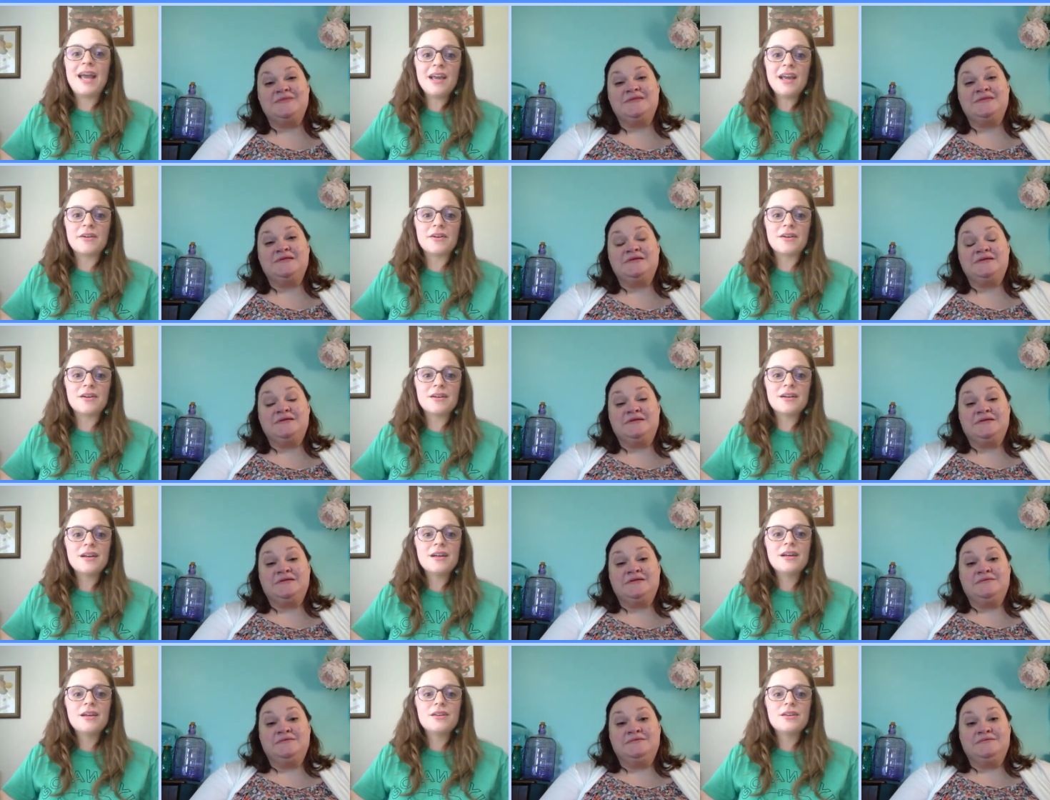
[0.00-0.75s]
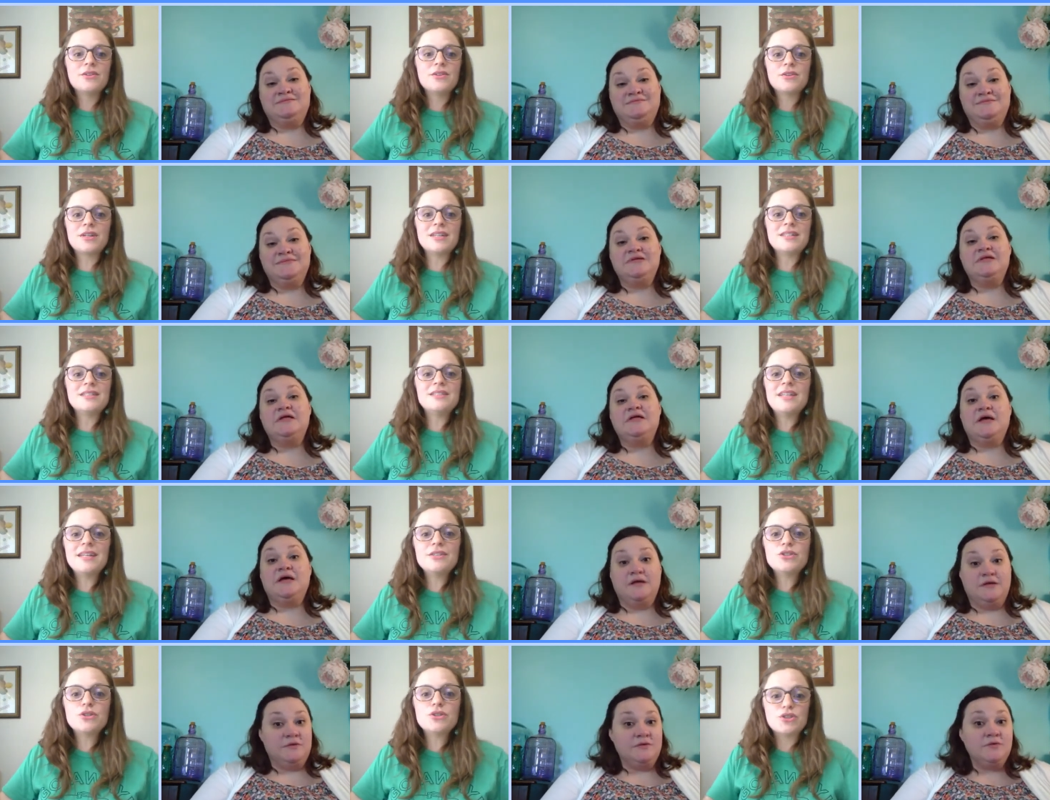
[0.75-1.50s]
Speaker 1: air, you're in
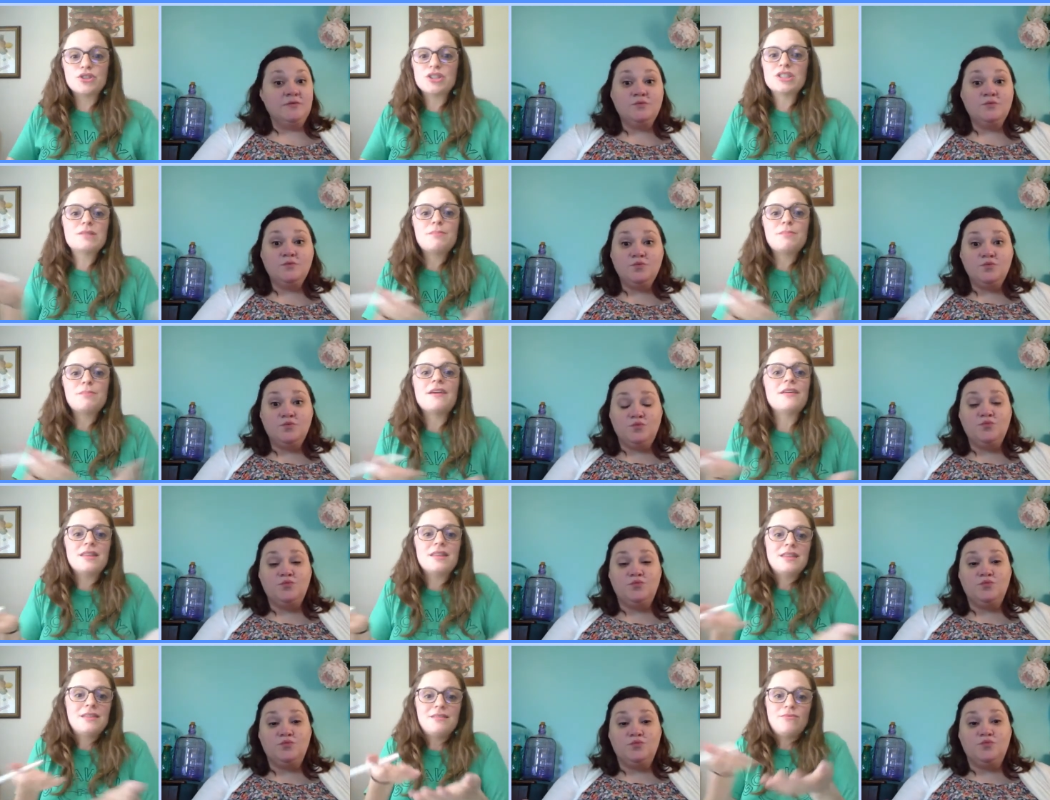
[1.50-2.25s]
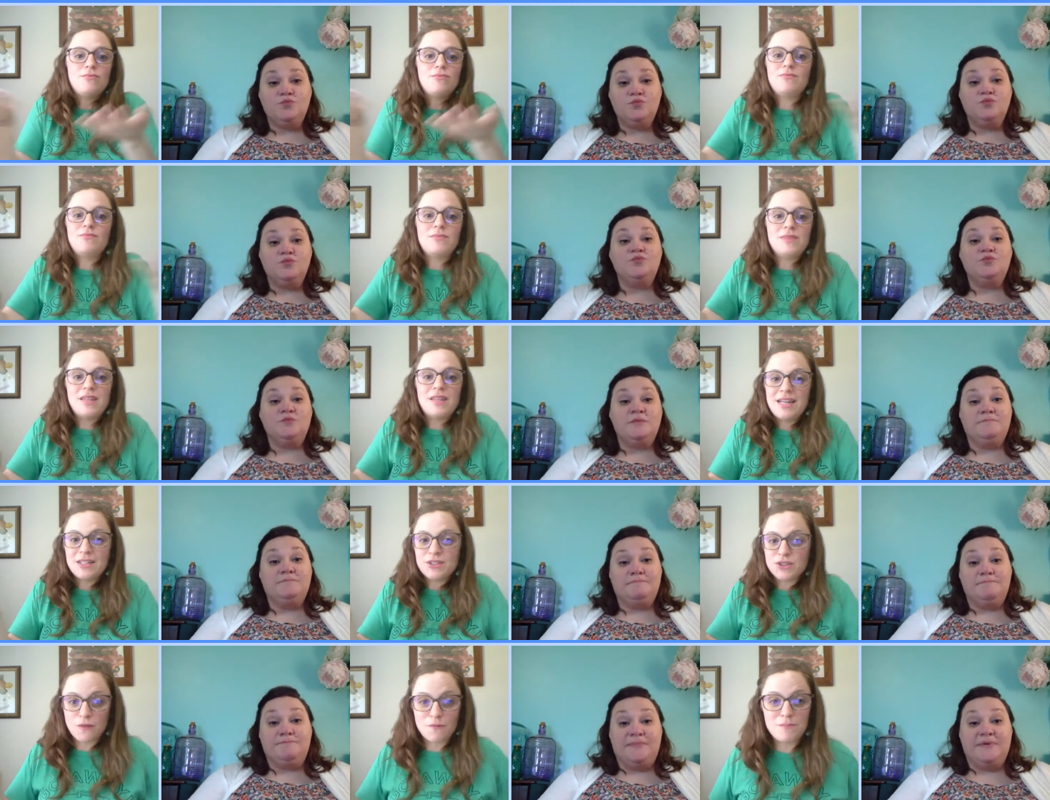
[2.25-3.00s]
danger just by the
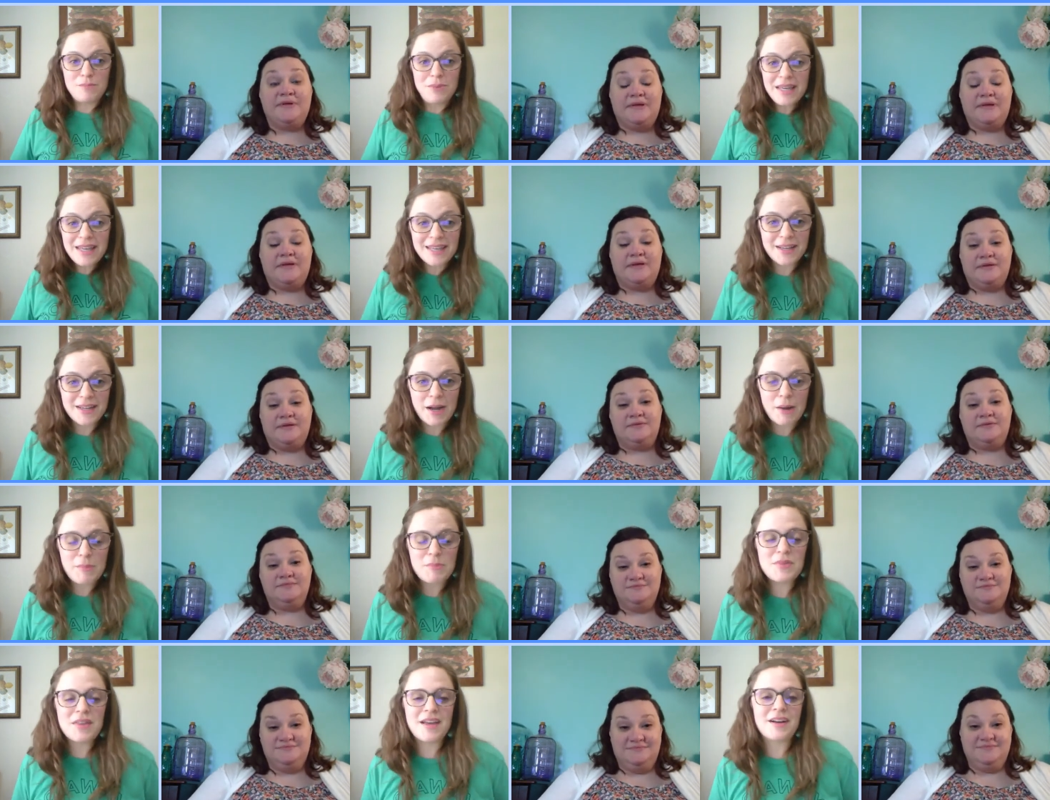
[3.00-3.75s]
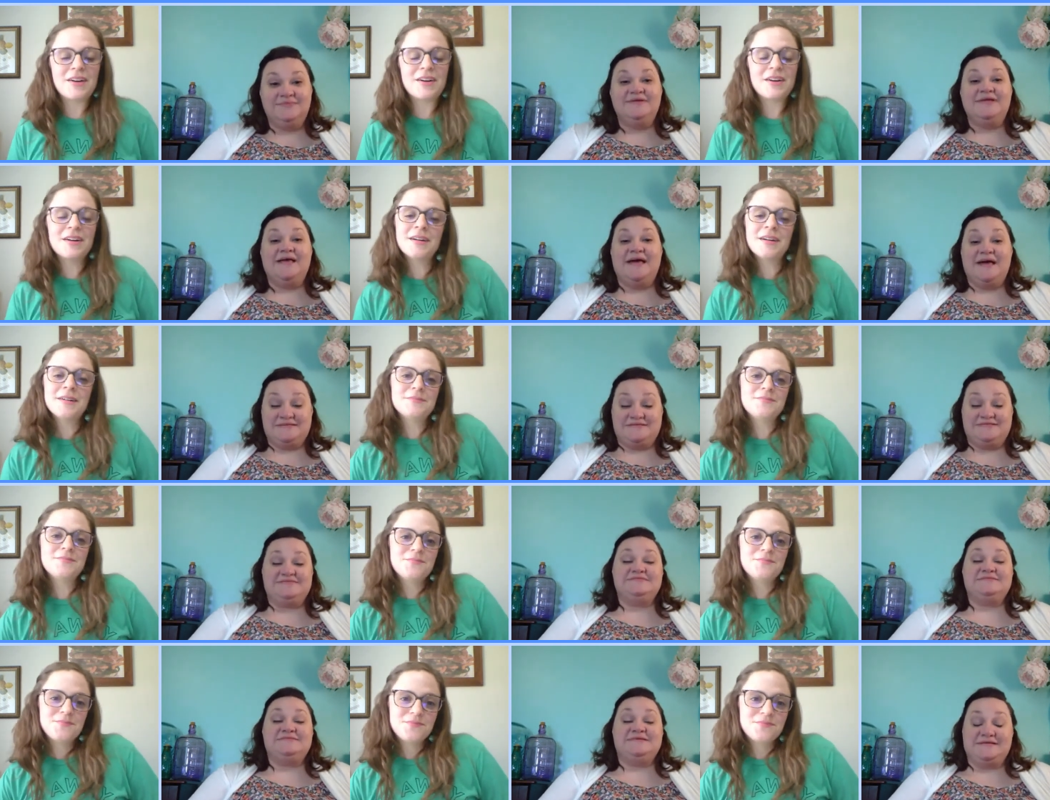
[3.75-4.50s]
nature of being up there.
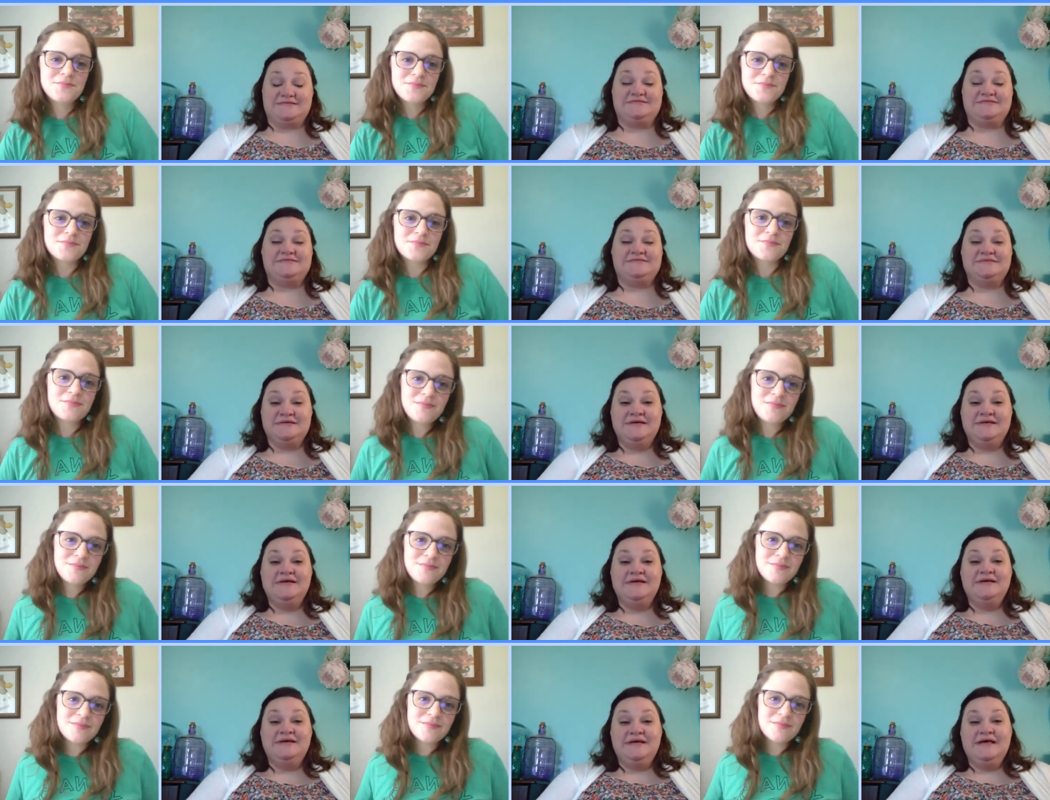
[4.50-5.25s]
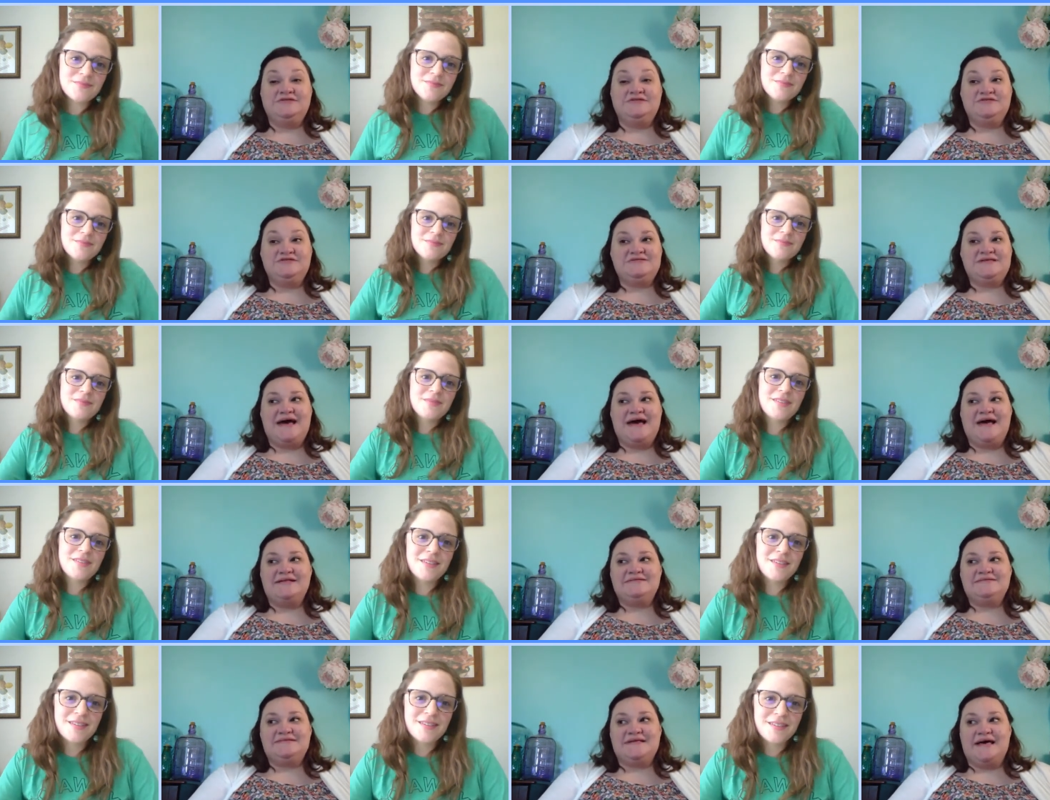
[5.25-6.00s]
Yes, yes. It just
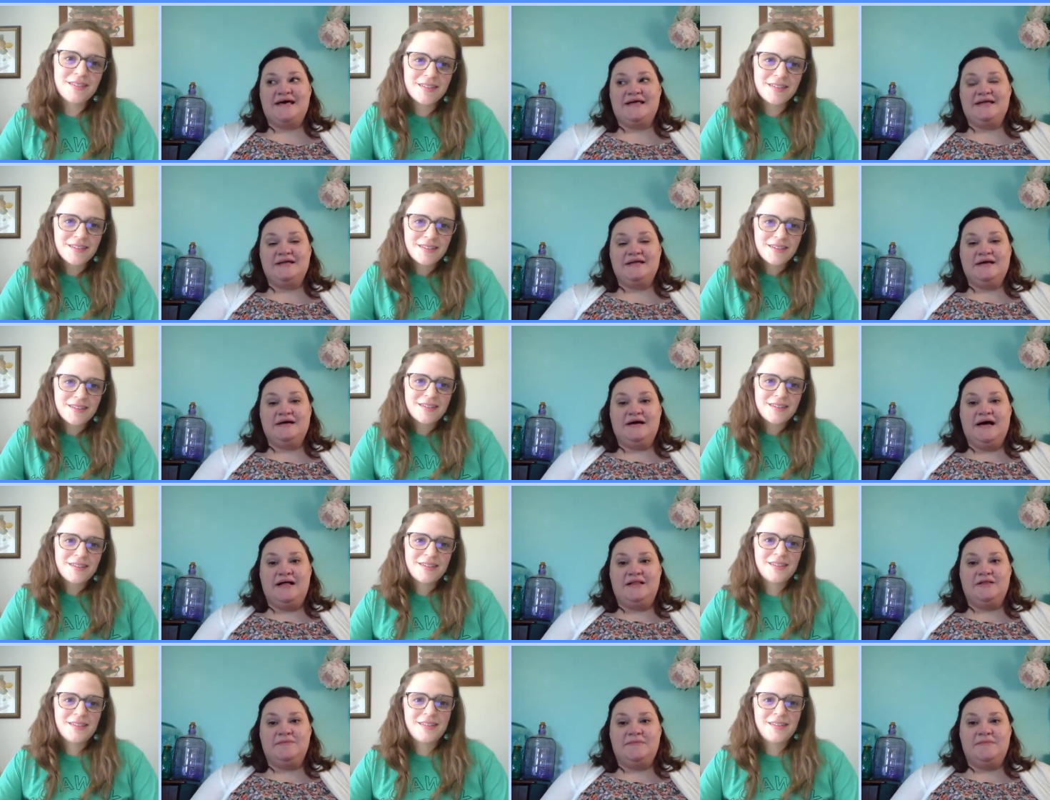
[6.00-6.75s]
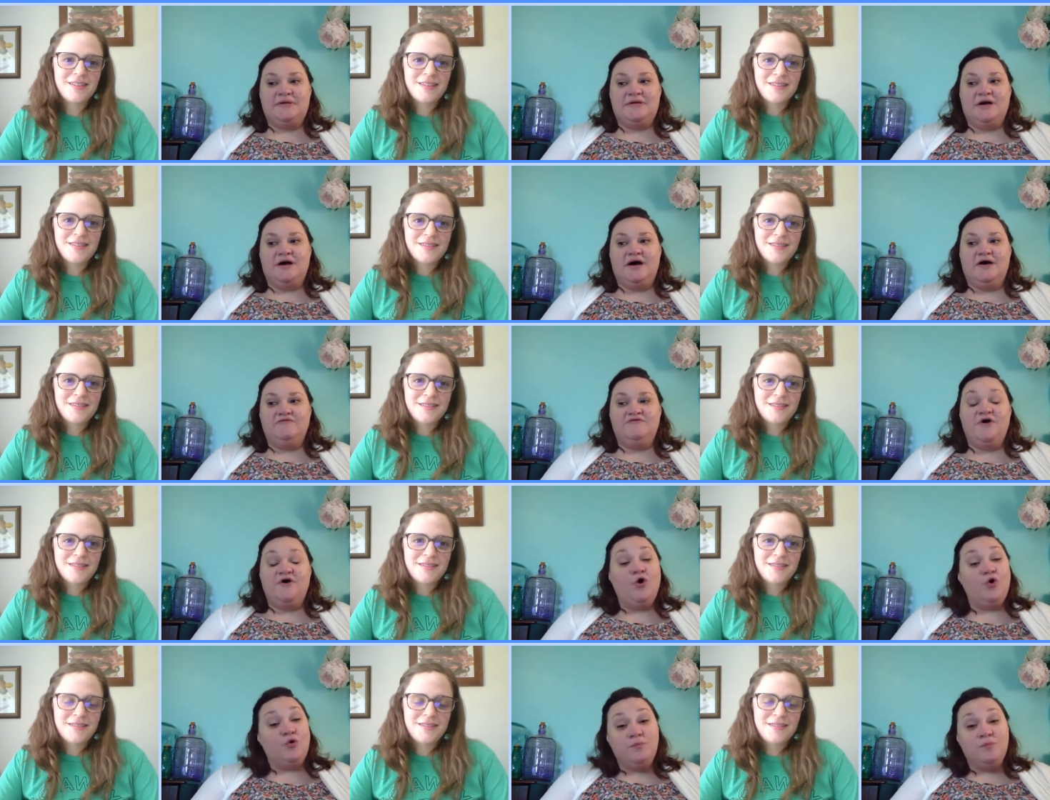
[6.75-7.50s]
adds
Speaker 2: that element of
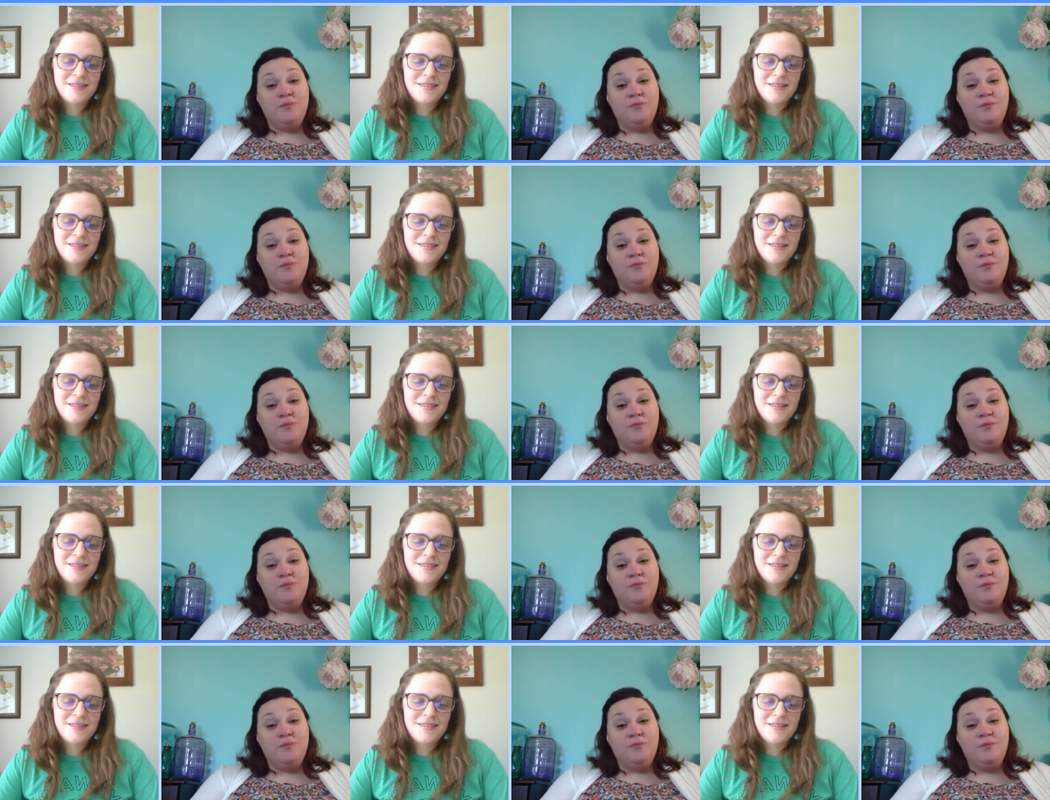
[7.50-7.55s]
hope